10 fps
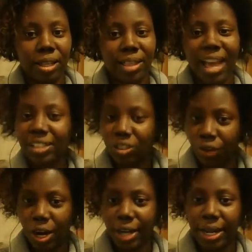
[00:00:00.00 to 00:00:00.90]
last
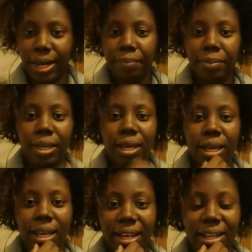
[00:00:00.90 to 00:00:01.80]
Friday,
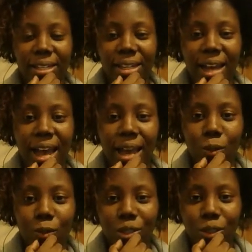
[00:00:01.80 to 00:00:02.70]
and I
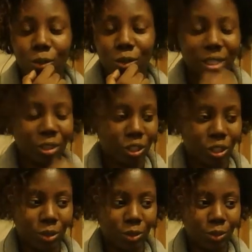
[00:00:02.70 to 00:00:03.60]
was going
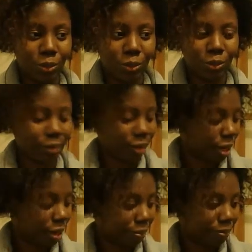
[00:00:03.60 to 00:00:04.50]
to,
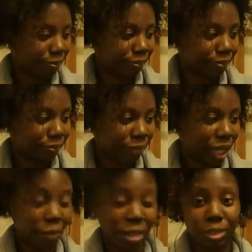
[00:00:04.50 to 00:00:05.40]
I
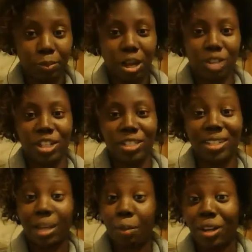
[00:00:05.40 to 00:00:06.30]
brought some projects,
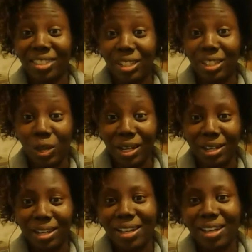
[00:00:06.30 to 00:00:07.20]
and I brought this
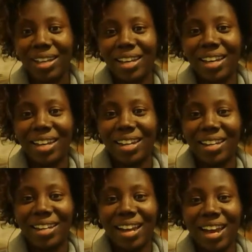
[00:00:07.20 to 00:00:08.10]
one,
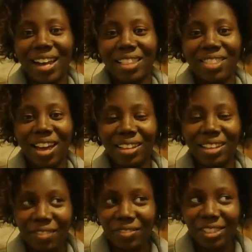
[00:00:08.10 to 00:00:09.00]
and I thought I
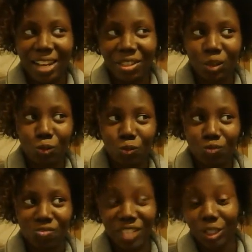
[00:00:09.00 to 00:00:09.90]
left it at the
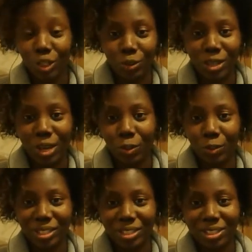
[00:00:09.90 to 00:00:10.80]
venue that we
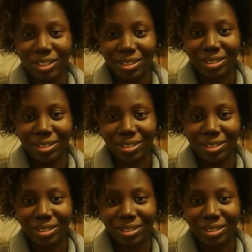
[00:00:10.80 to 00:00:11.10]
went